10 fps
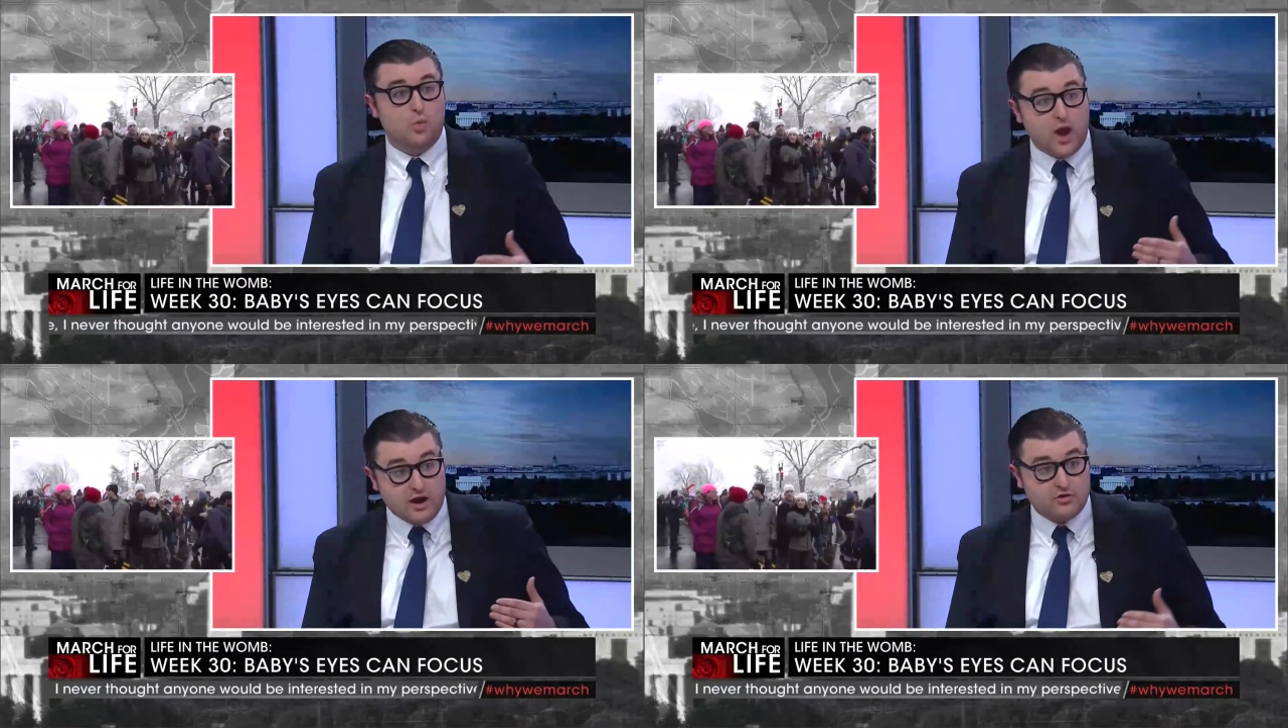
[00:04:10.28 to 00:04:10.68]

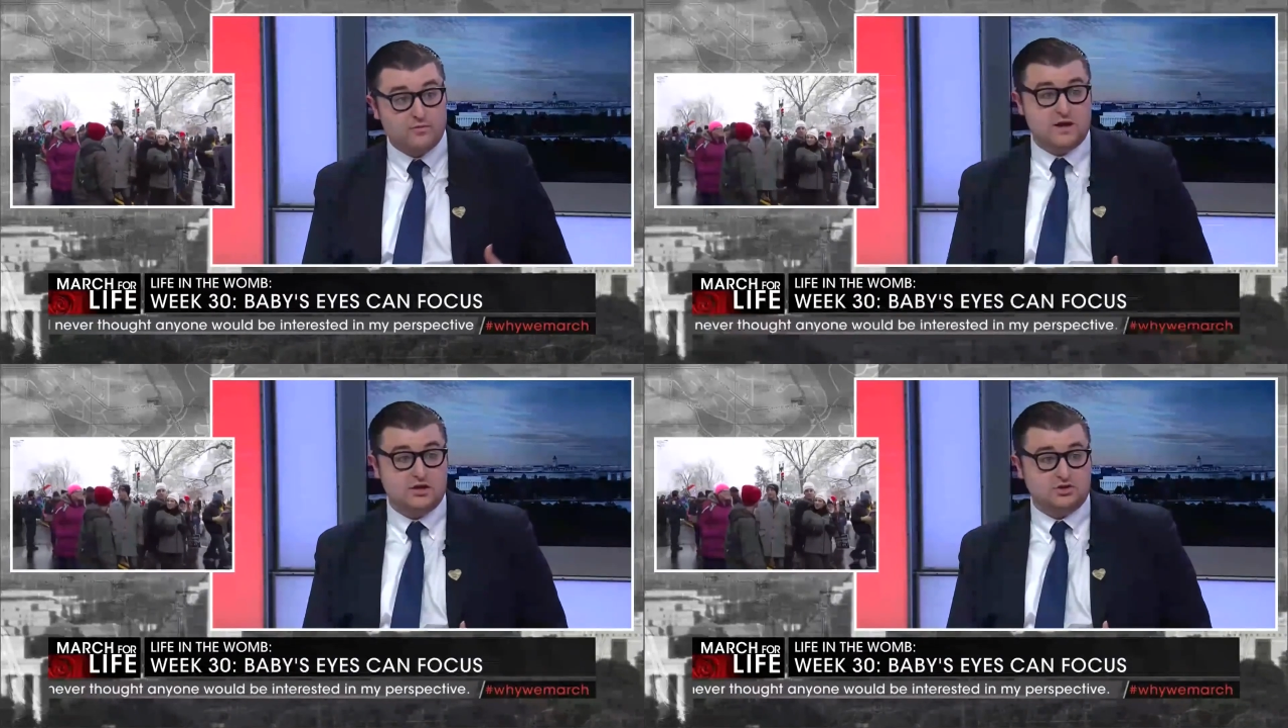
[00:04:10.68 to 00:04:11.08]
where
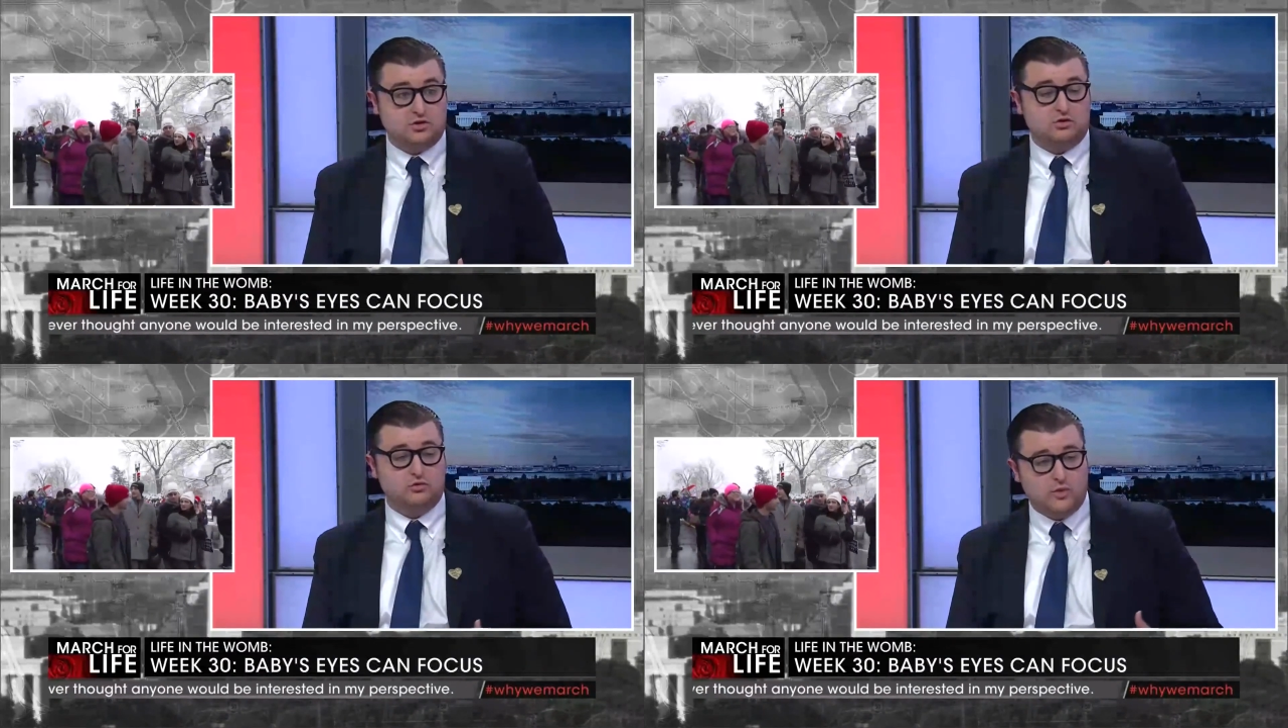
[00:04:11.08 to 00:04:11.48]
they're being
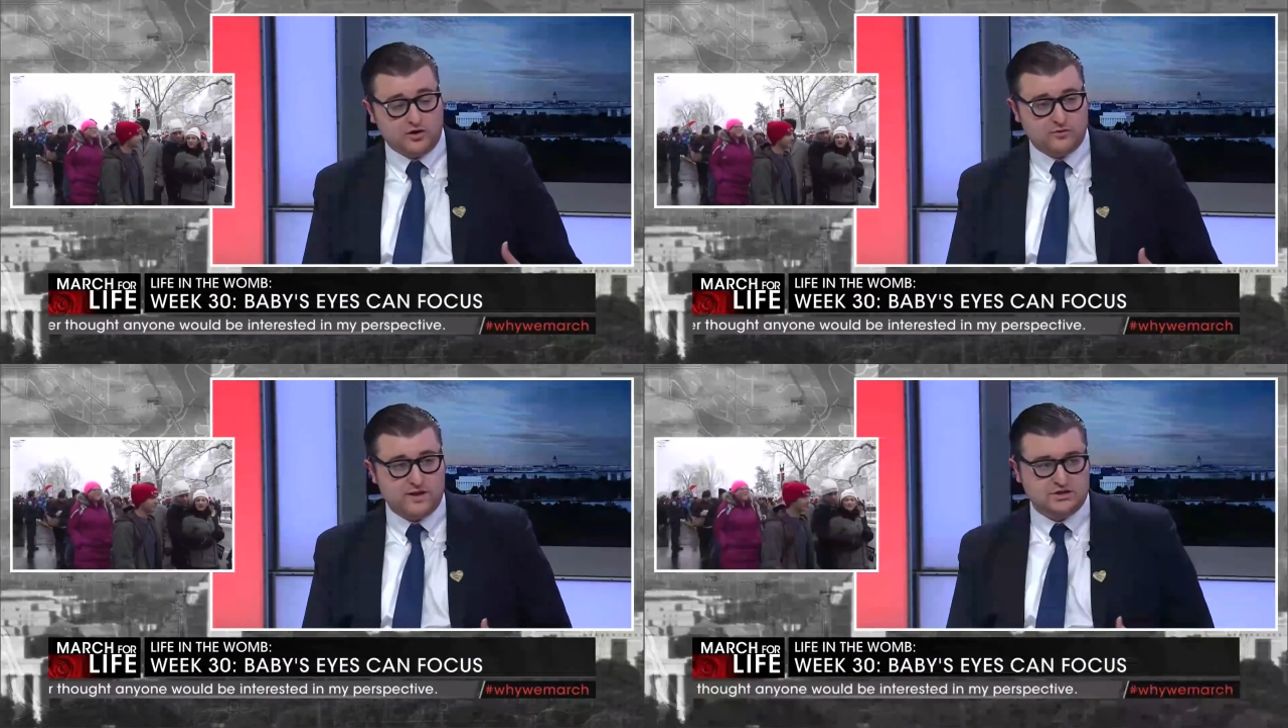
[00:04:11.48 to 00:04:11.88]
told,
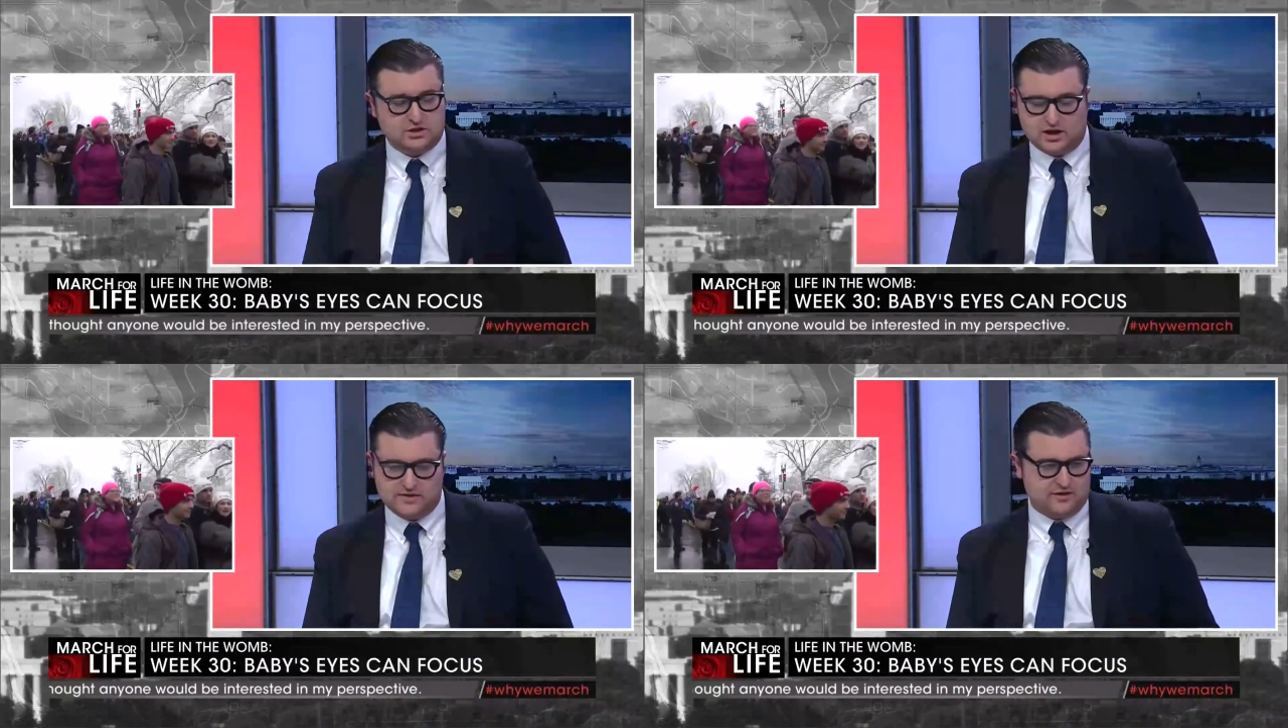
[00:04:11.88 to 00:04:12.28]
where they're being
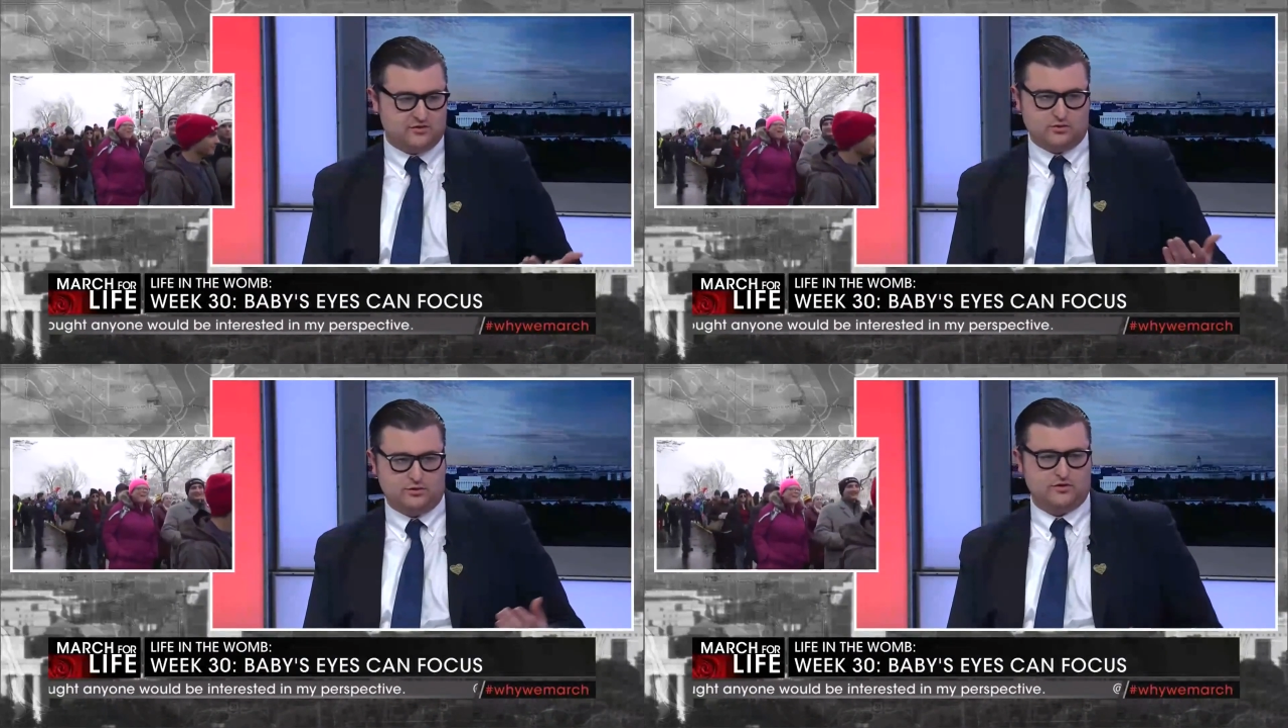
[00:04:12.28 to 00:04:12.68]
taught, and that's
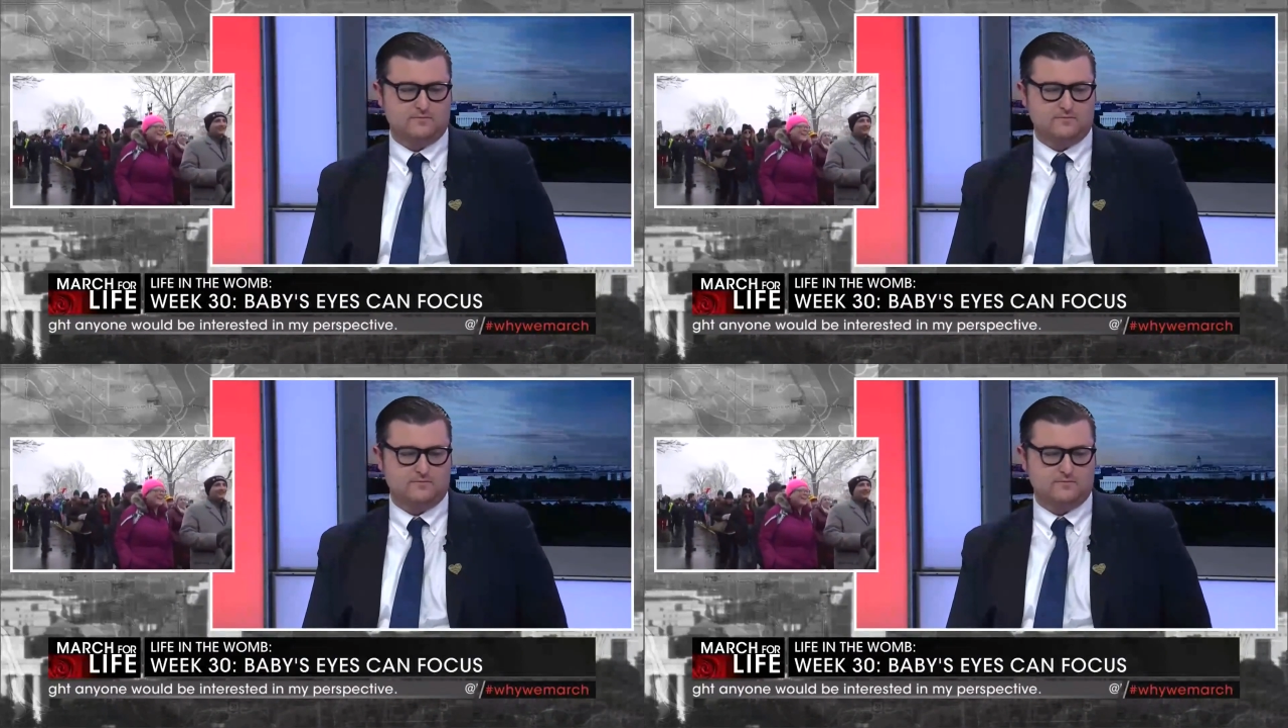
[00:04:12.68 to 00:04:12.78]
schools.